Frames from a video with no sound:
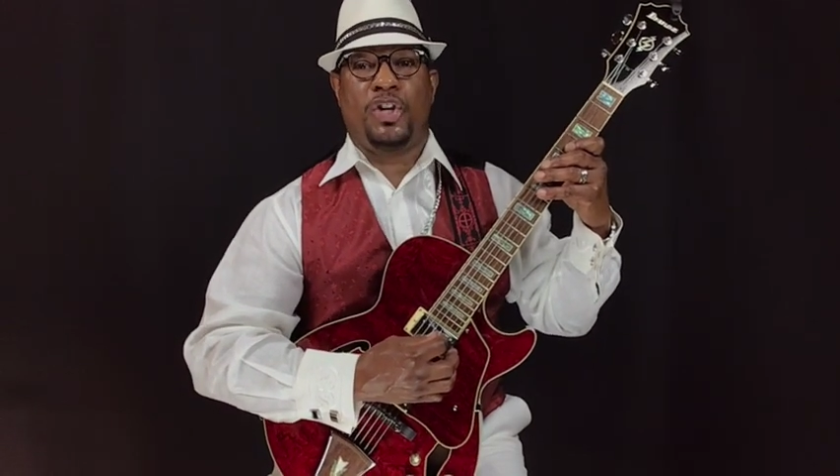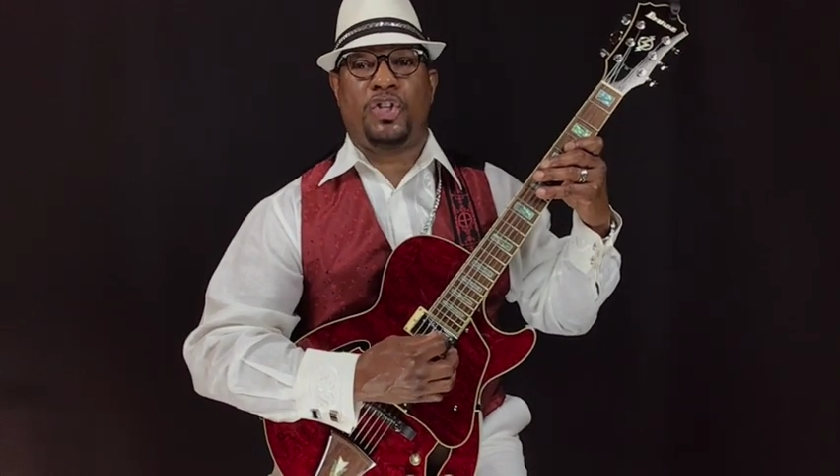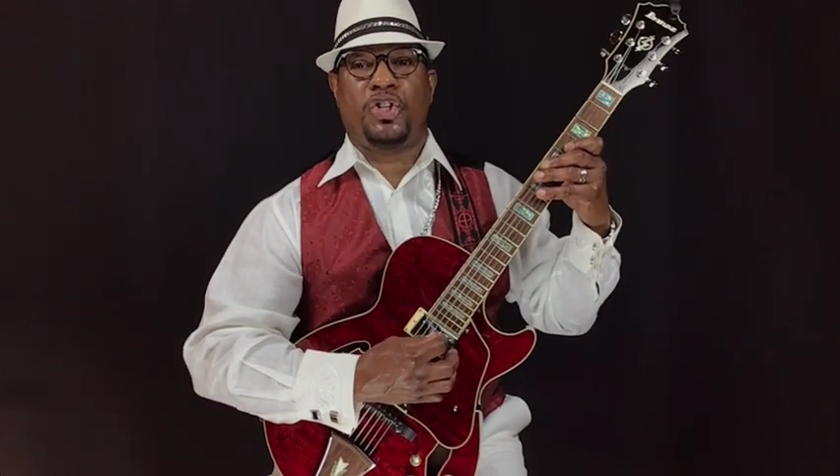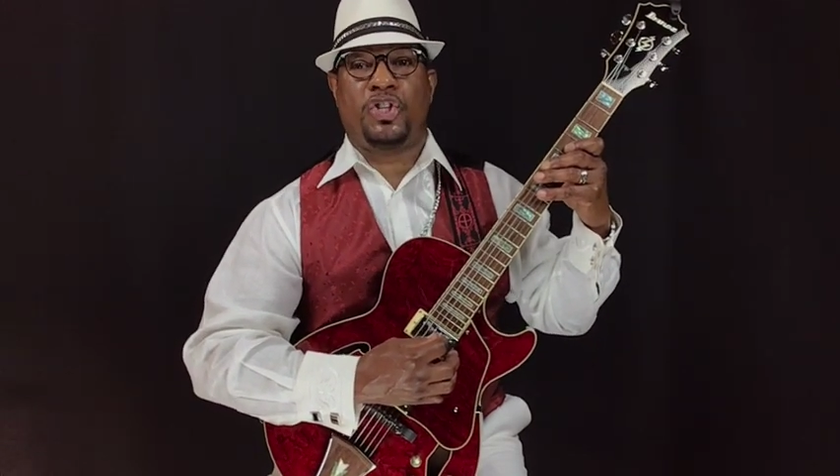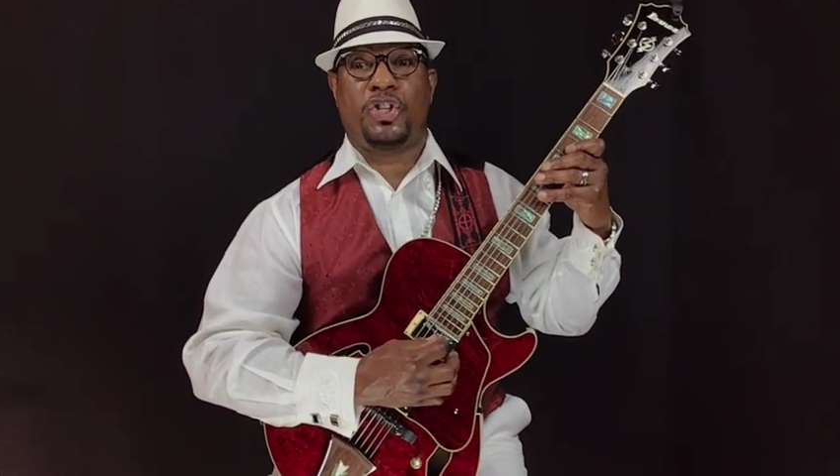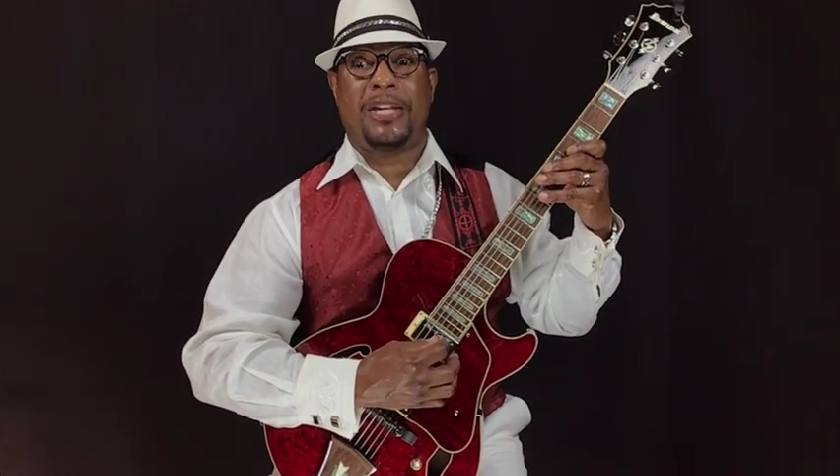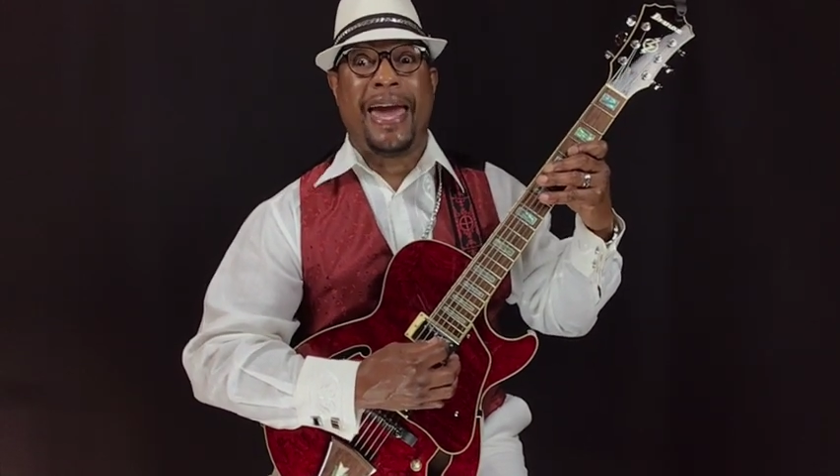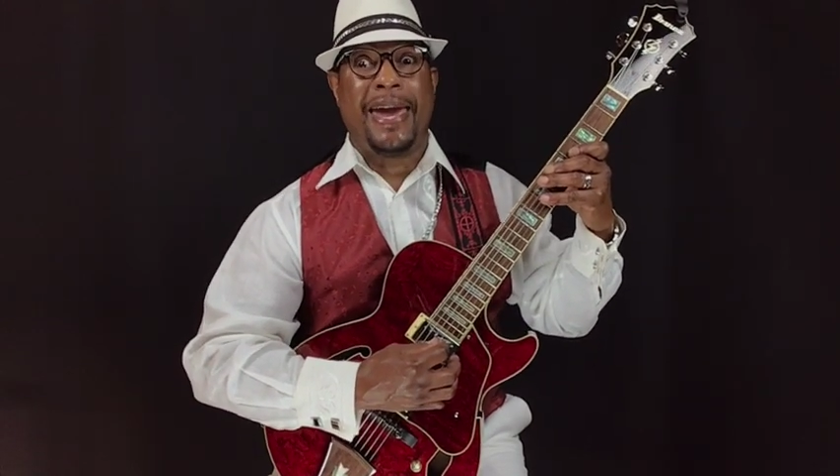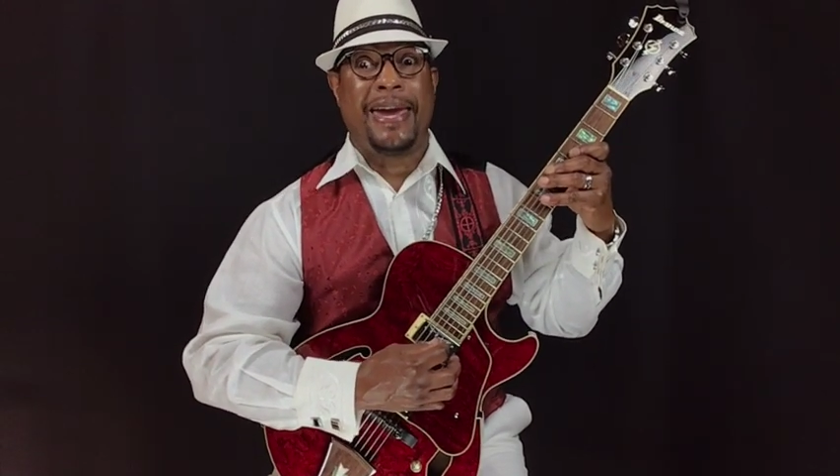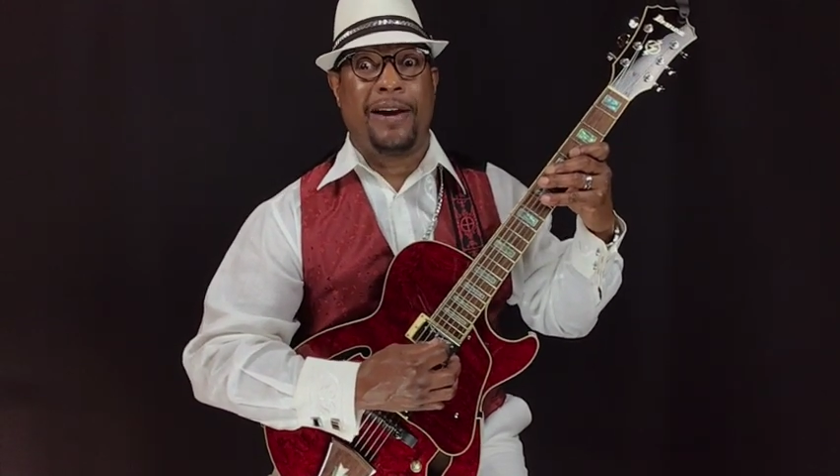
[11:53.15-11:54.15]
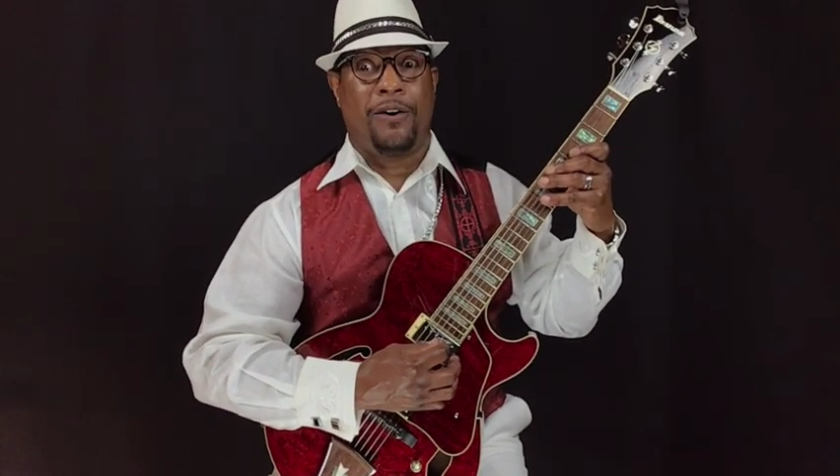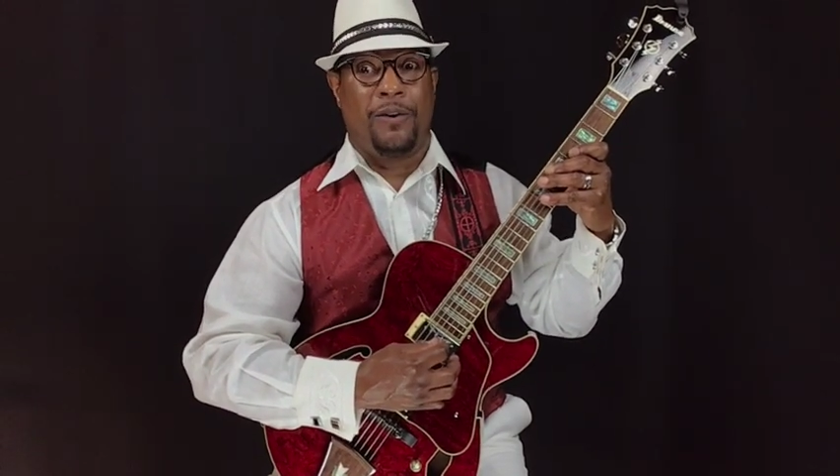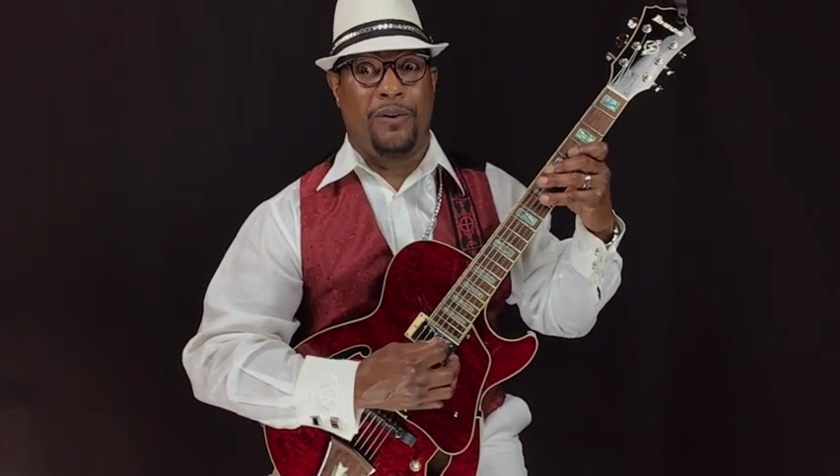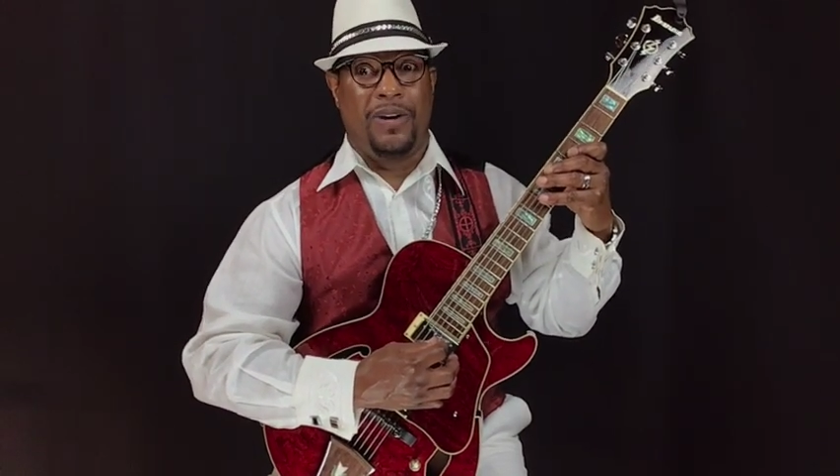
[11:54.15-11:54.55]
scale.